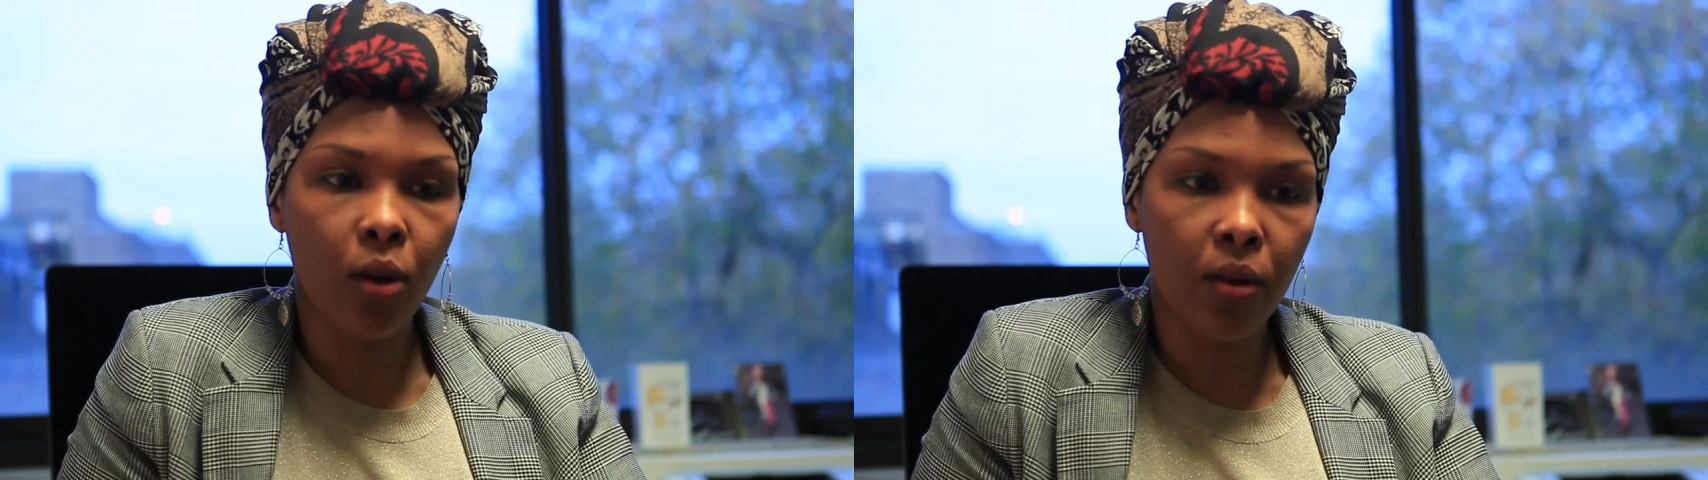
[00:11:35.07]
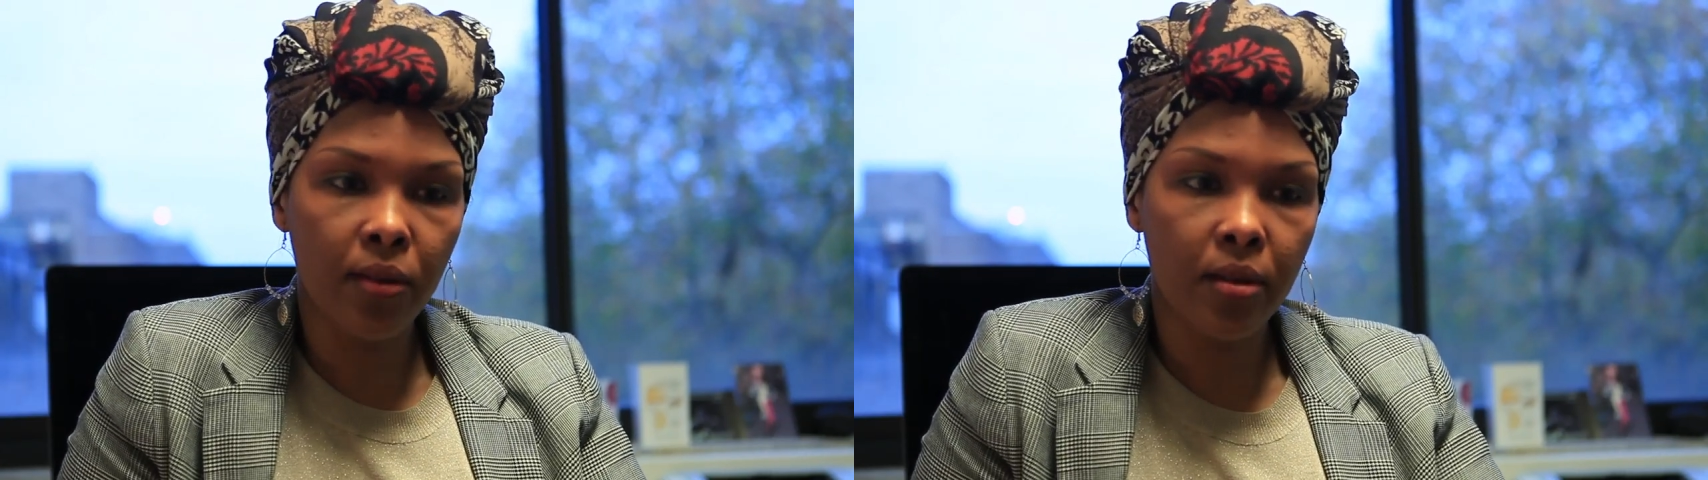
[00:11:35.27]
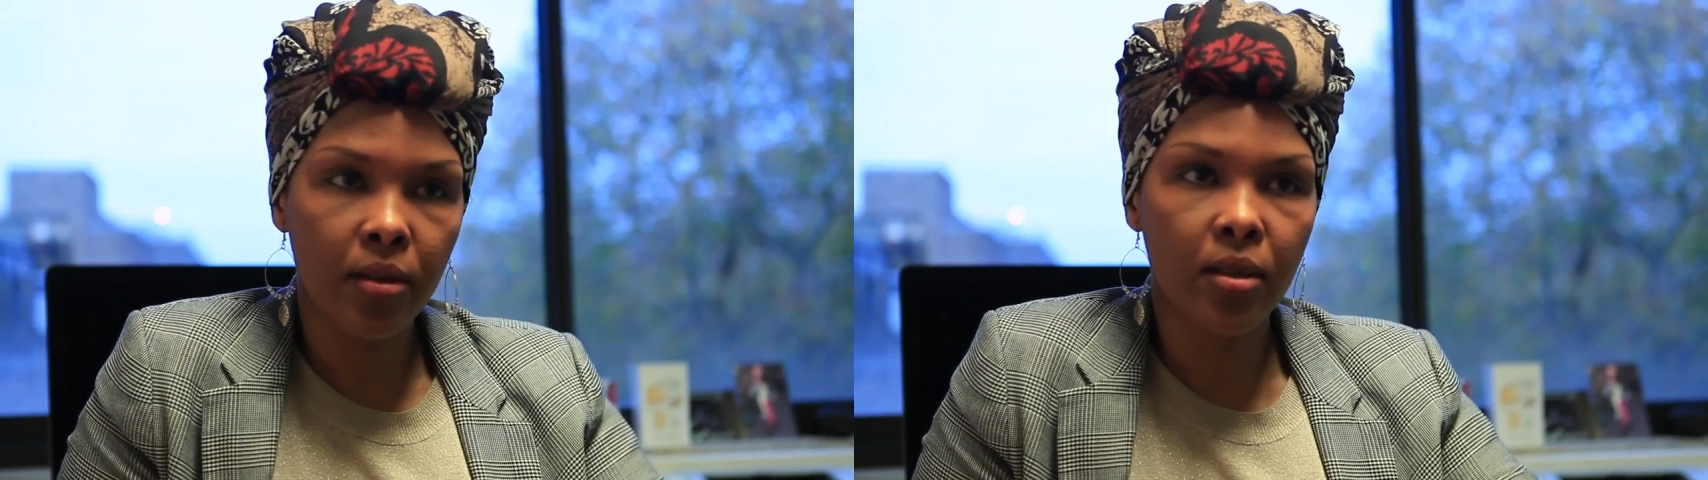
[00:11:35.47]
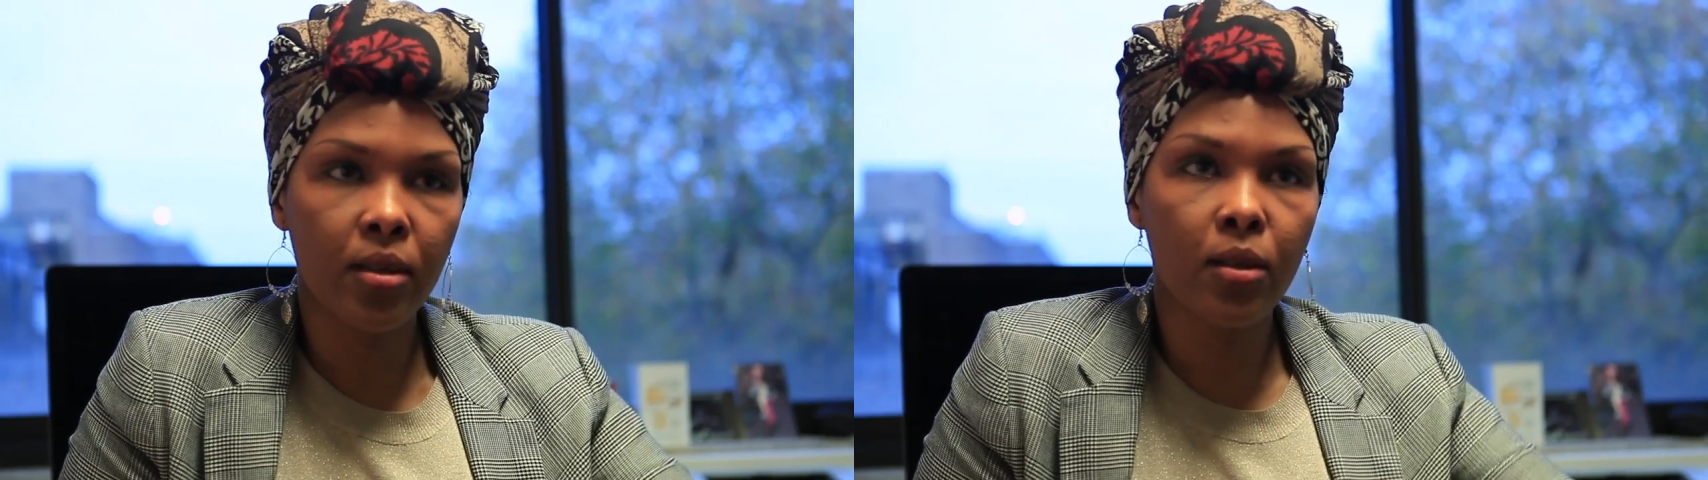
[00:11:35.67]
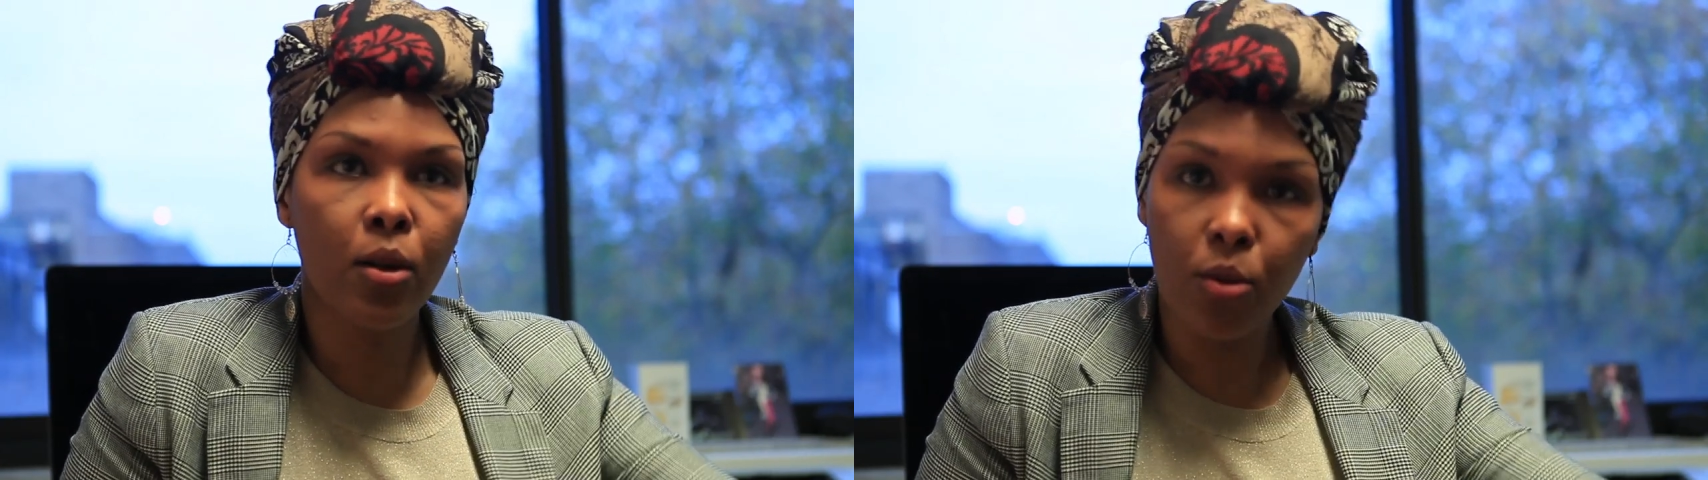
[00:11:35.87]
on the
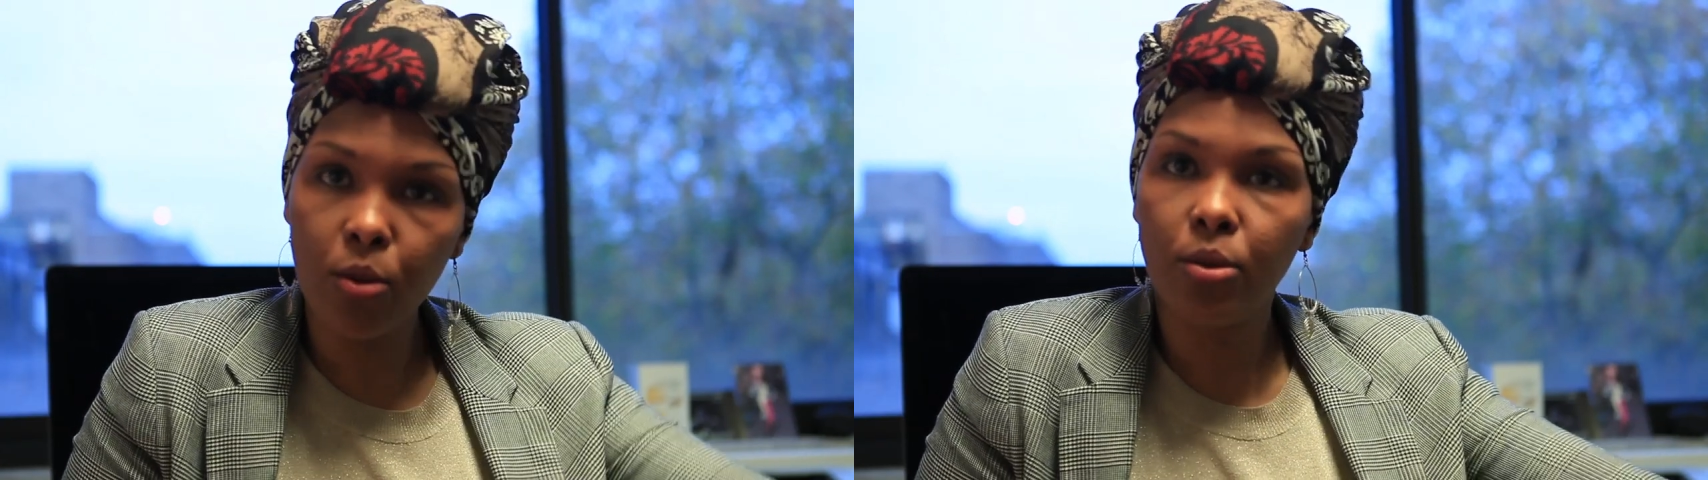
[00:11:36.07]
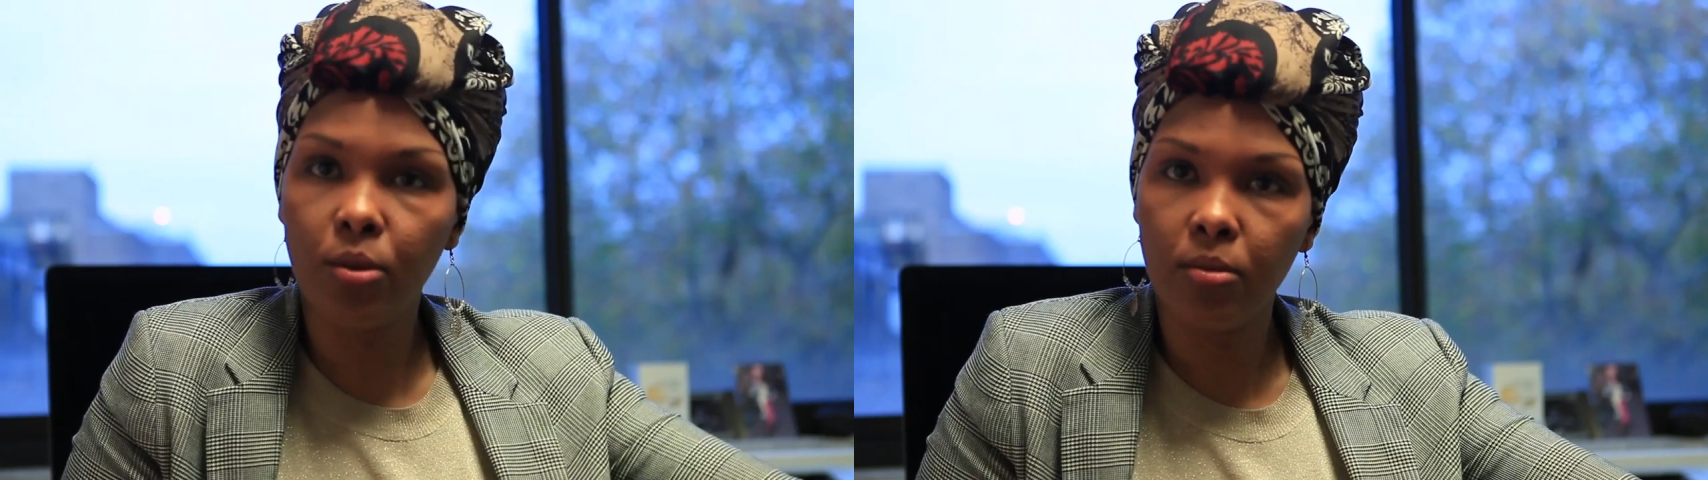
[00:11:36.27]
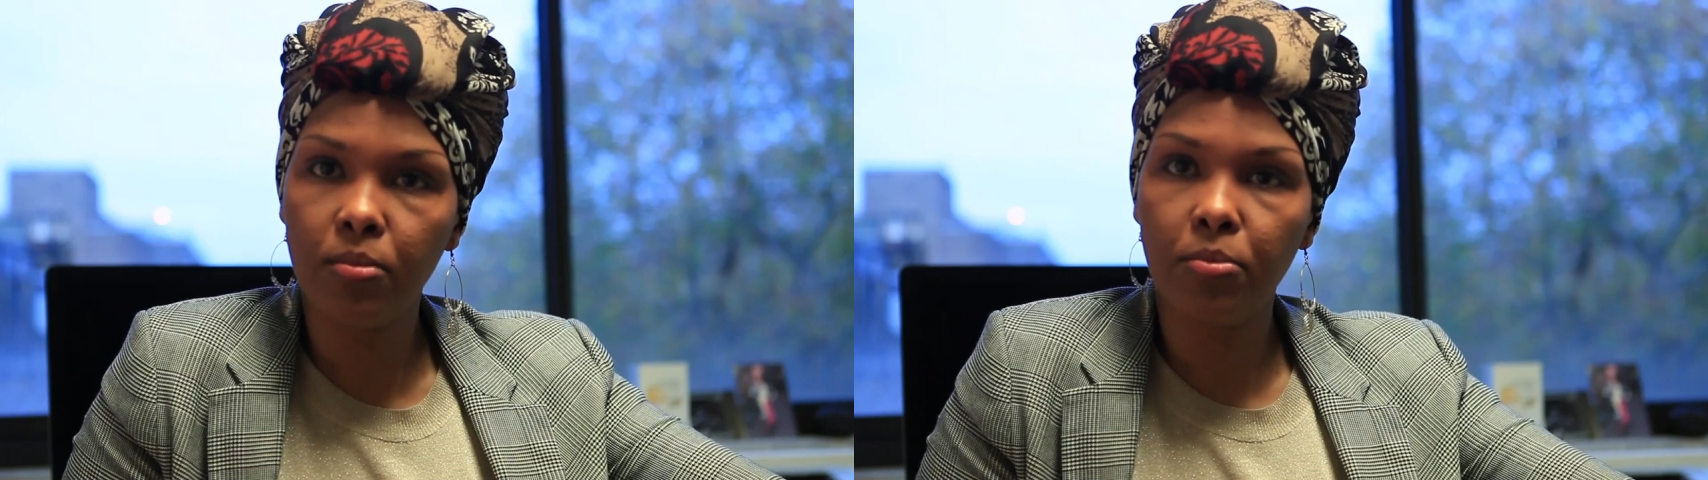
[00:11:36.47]
local